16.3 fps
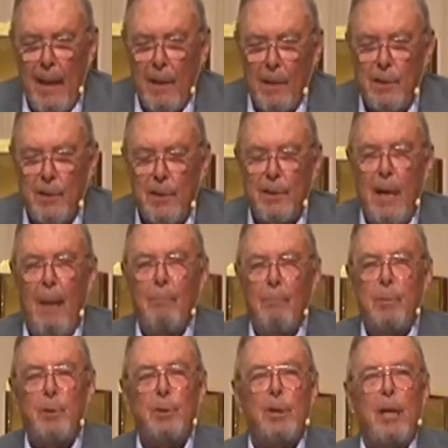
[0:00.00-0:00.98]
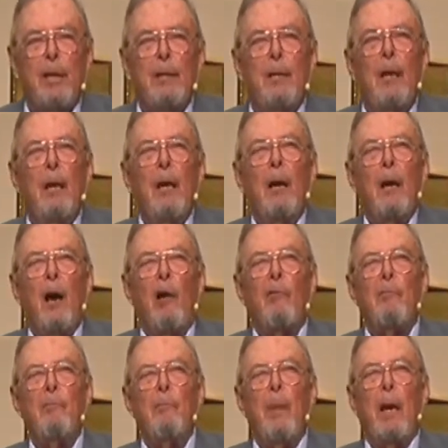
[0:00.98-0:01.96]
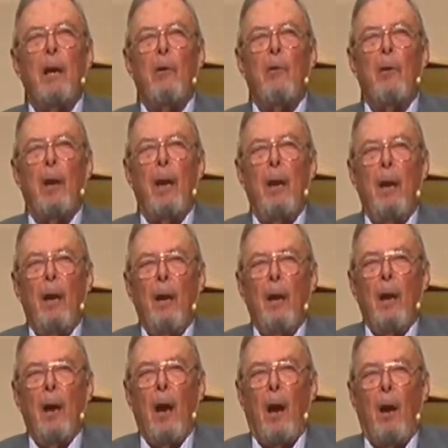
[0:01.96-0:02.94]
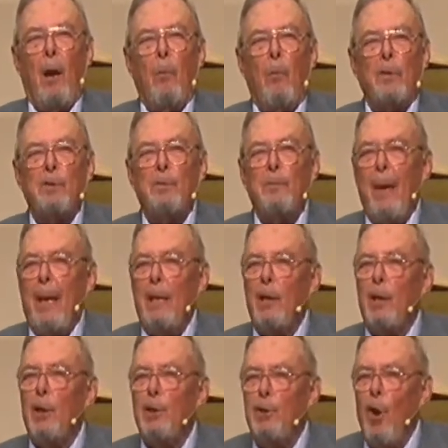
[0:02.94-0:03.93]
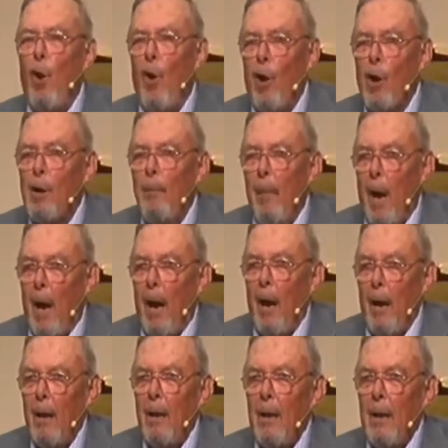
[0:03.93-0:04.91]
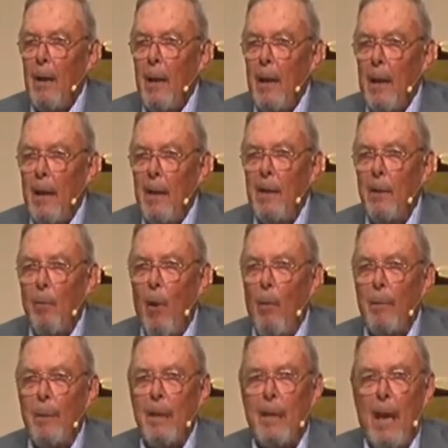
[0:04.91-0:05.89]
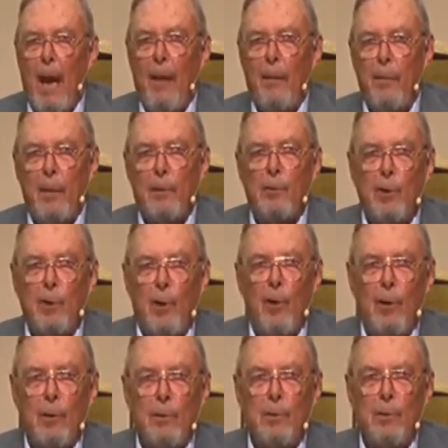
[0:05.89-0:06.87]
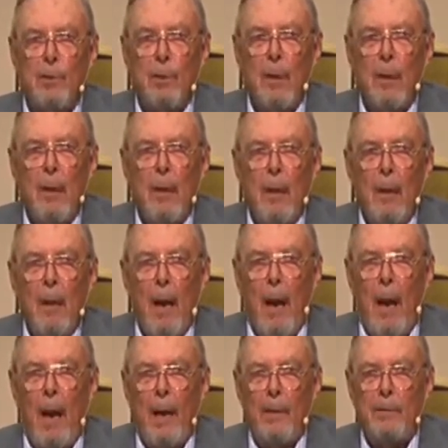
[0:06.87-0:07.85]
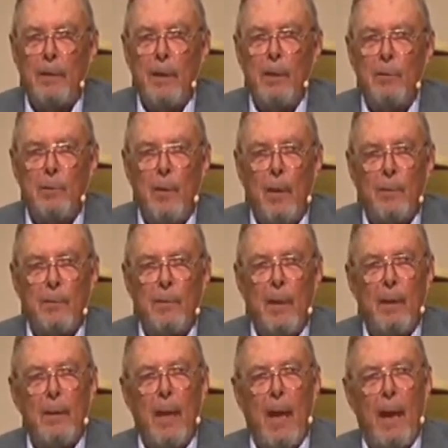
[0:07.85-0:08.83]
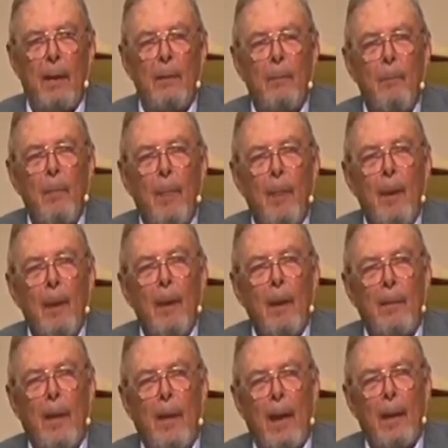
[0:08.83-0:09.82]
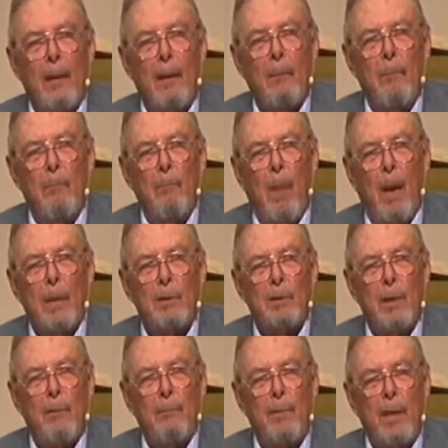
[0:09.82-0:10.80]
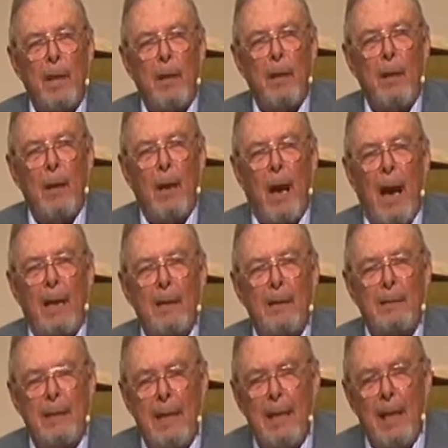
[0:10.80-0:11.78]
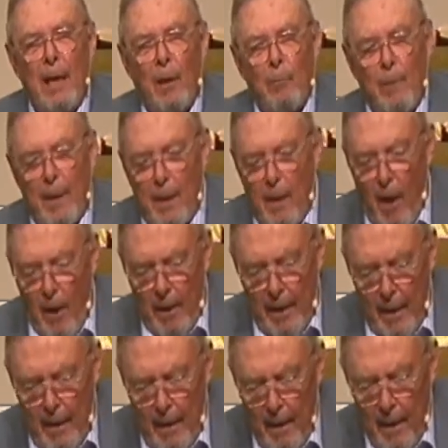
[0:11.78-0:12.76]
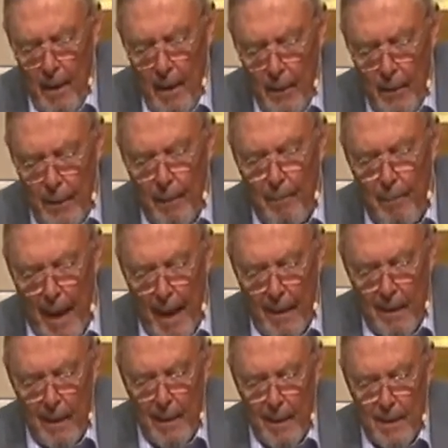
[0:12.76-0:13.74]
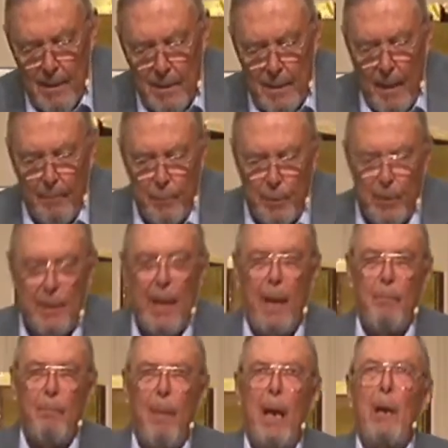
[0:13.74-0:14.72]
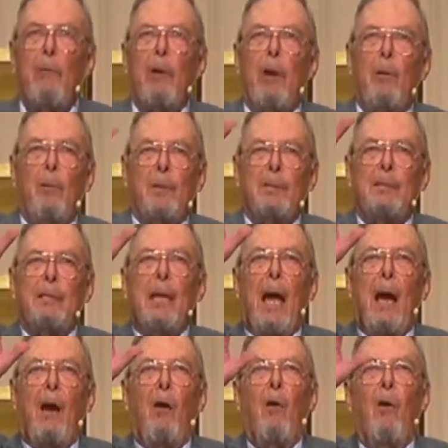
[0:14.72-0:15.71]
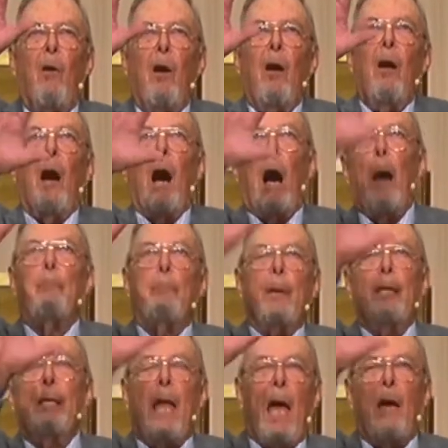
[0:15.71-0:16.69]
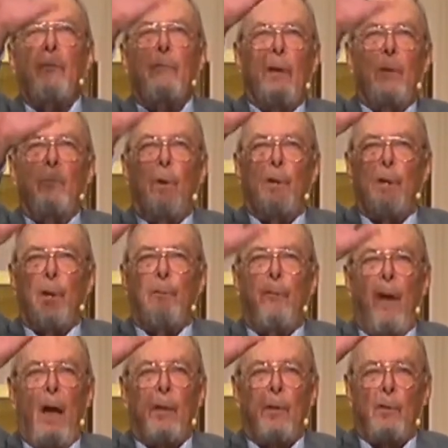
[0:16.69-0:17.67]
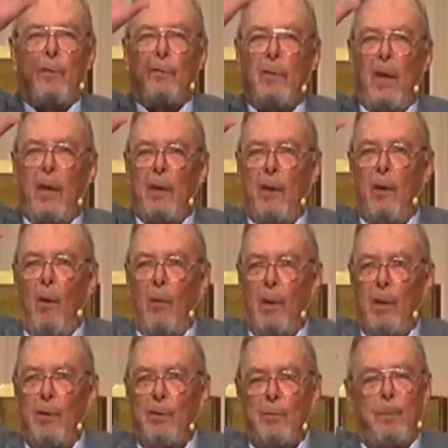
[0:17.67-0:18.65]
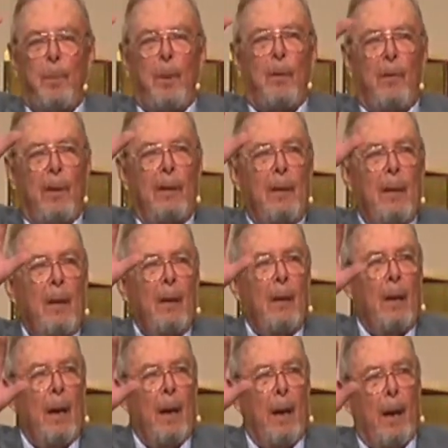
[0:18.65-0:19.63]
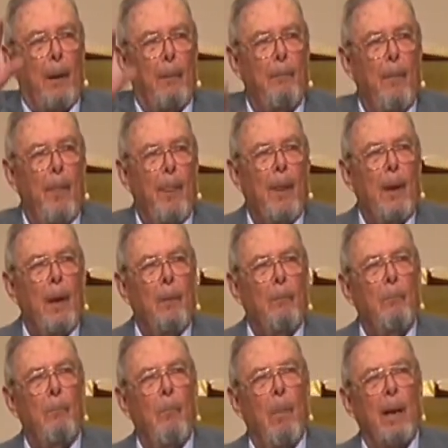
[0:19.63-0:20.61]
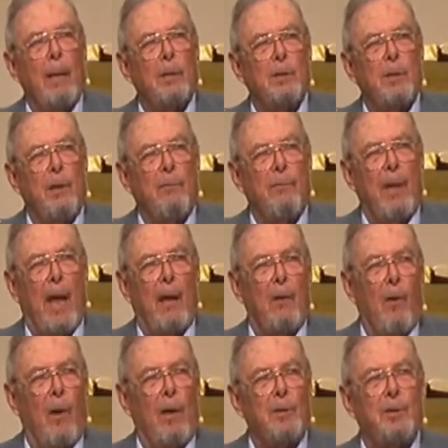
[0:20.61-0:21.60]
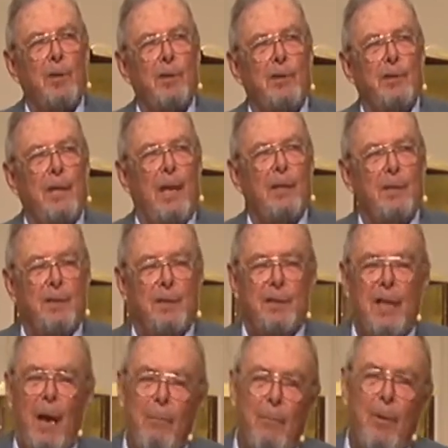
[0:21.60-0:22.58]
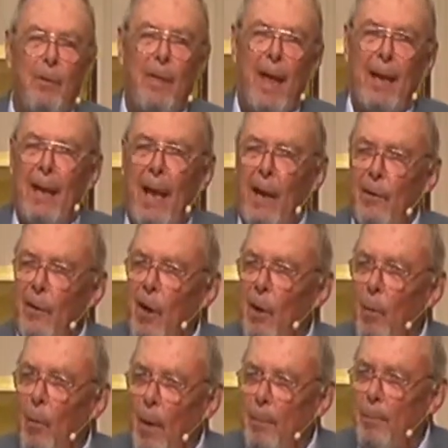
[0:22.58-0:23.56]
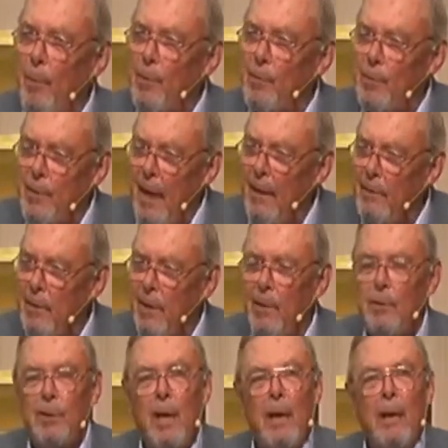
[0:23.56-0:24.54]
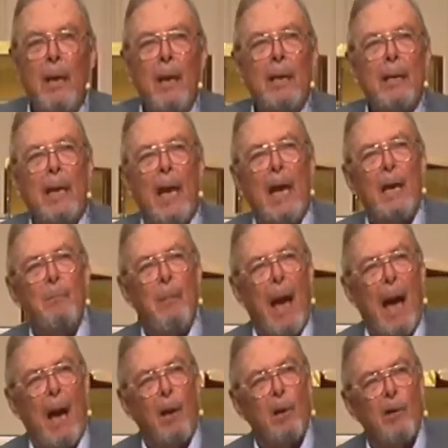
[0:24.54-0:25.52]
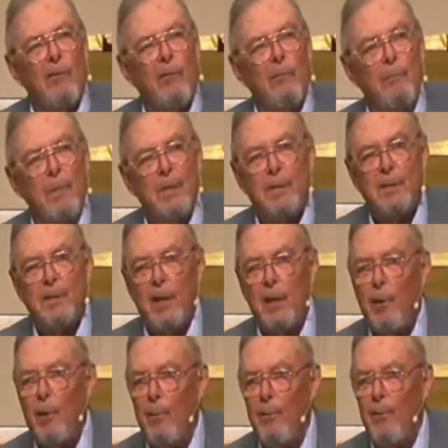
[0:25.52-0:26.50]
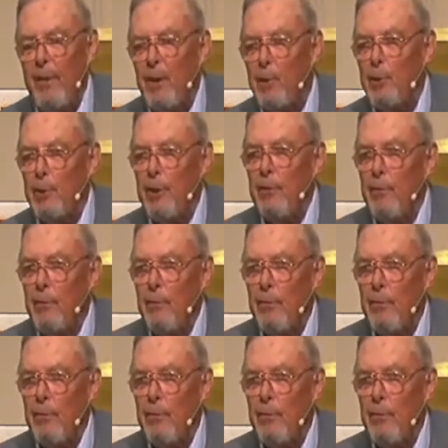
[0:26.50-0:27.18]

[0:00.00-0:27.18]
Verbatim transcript: assumption of Mary uh, was made a dogma in the Roman Catholic Church. Uh, it's interesting that, that much of the idea regarding the bodily assumption that Mary was now up in heaven with the Father, Son, and Holy Spirit. Um, much of that, or I should say, some of that, I don't know what percentage, came out of mystical vision.